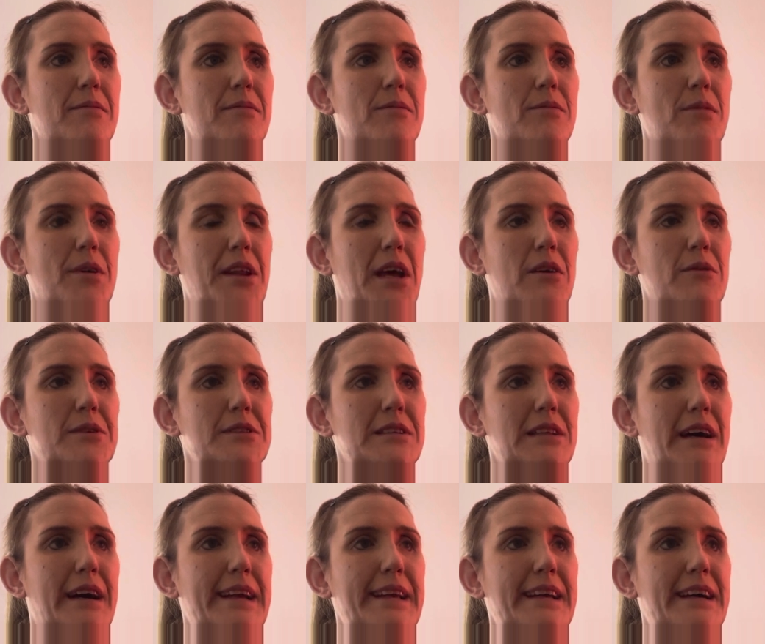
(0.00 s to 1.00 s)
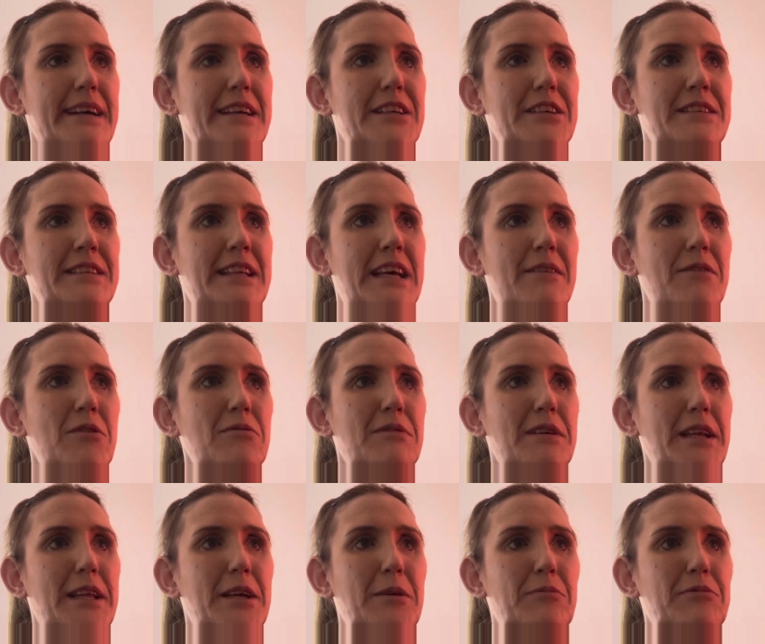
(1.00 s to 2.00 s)
what I was like. I could never
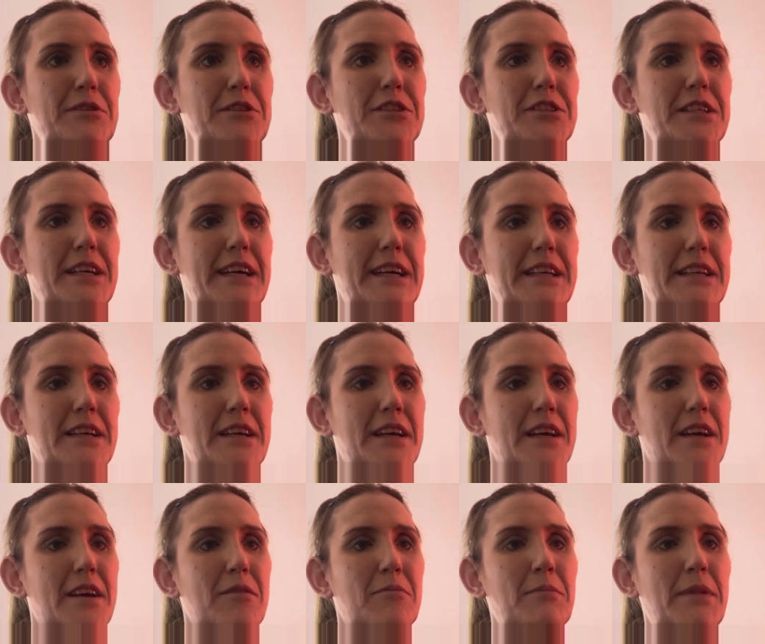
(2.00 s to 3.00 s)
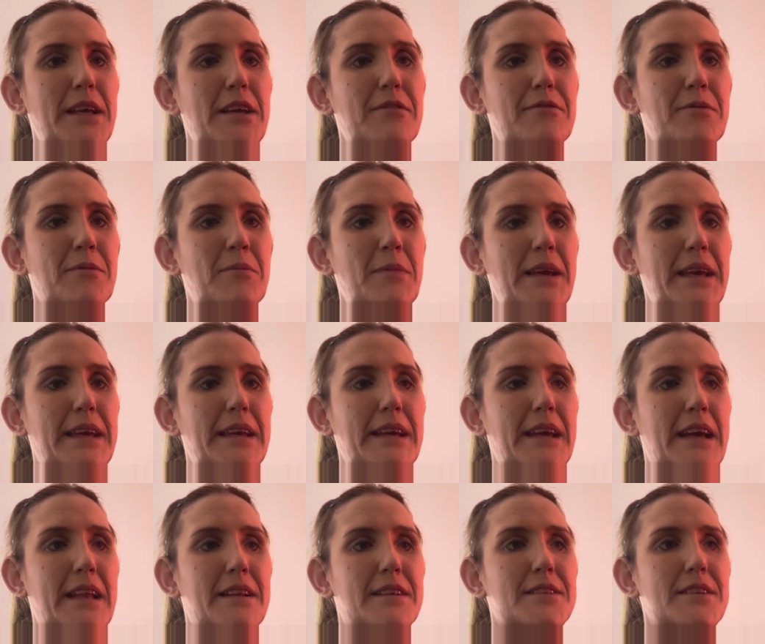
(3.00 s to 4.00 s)
really appreciate me for me.
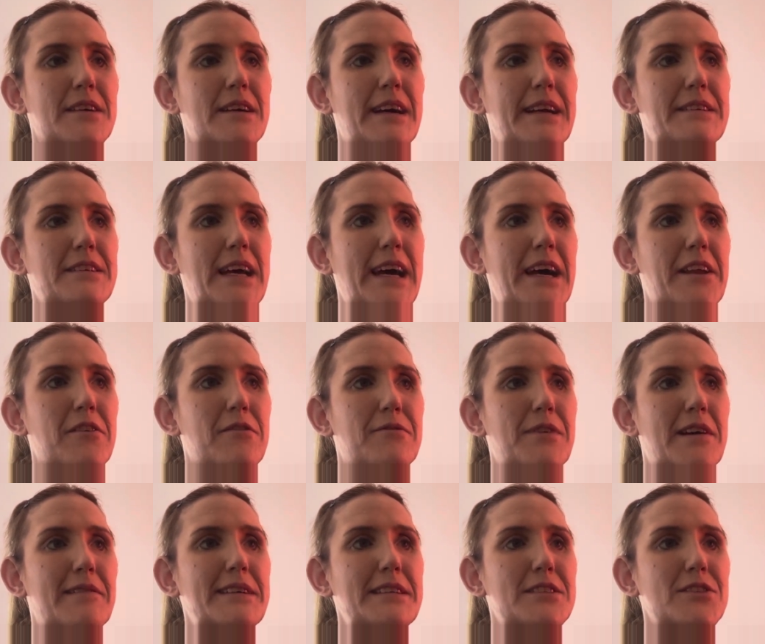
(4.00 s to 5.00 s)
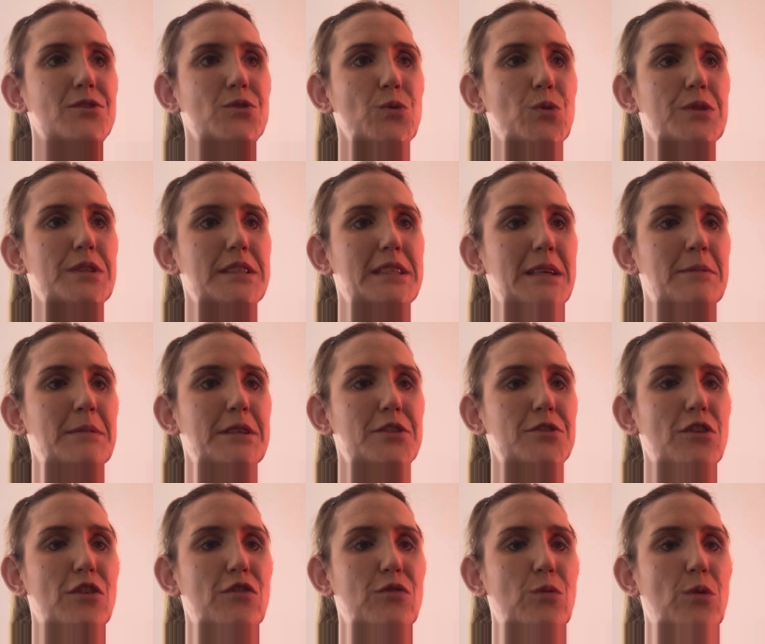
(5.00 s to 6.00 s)
And I'd had a very distorted
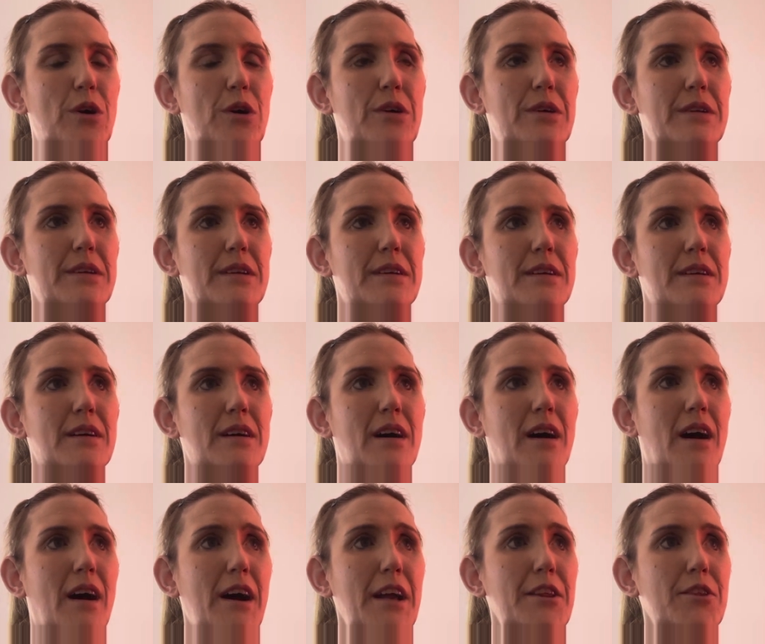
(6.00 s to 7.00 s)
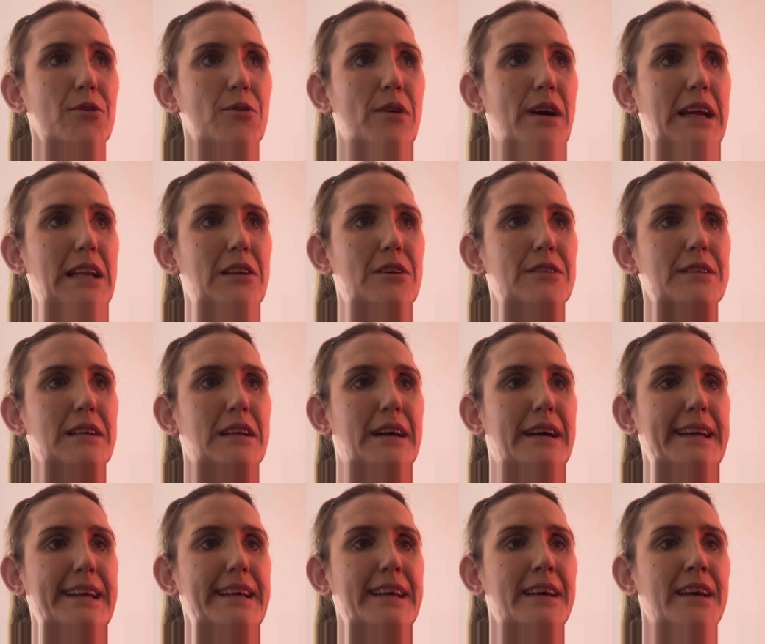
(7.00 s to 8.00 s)
image of what I thought I looked
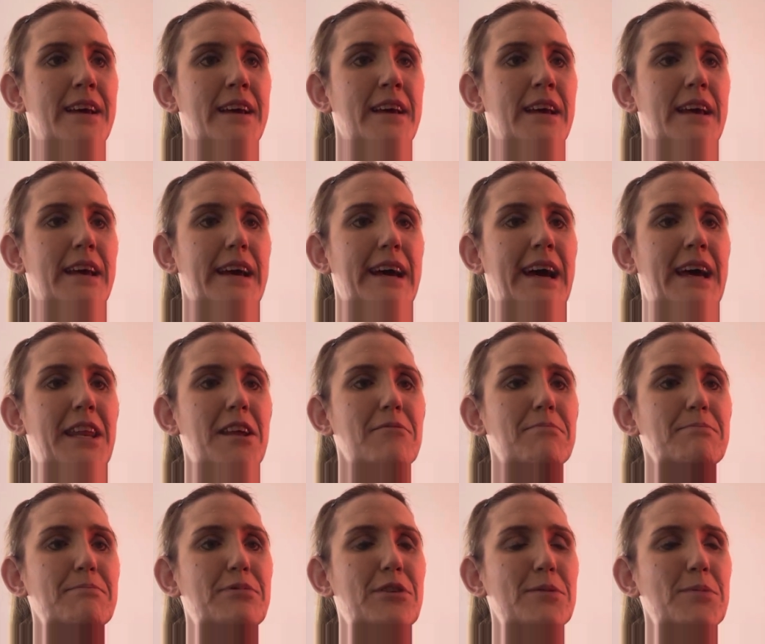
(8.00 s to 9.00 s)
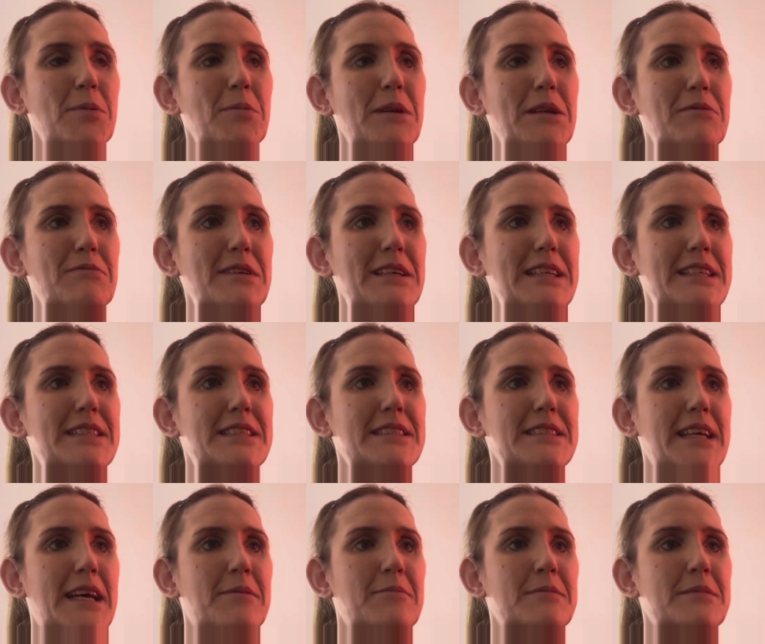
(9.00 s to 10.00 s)
like. And it probably really
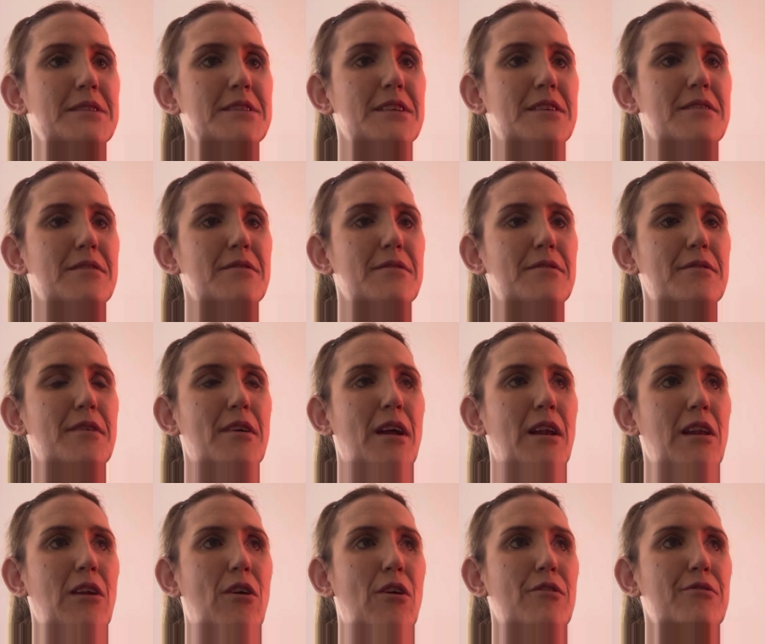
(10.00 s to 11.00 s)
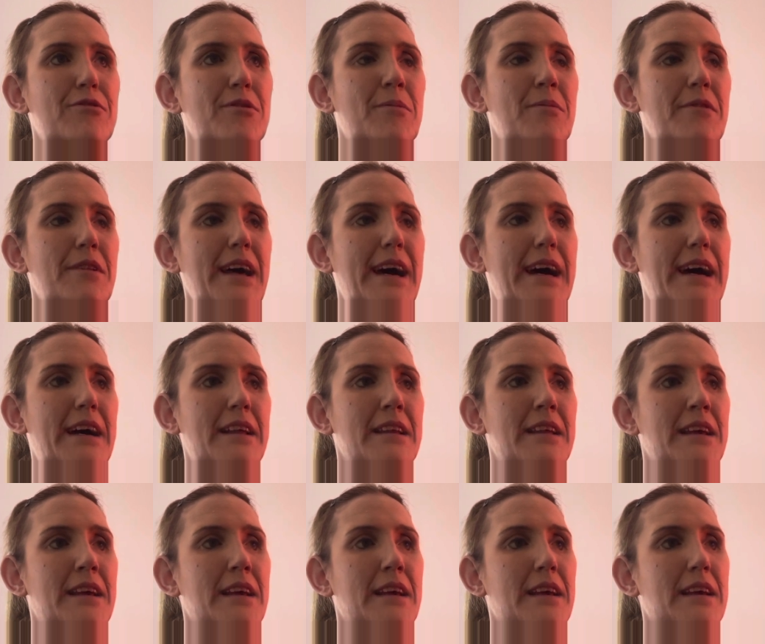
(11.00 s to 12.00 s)
stemmed a lot from that.
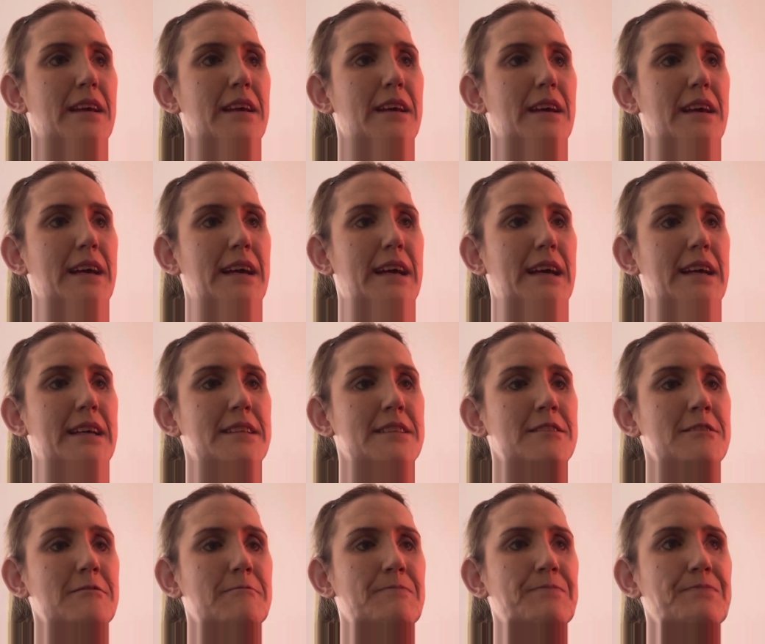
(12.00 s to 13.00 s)
And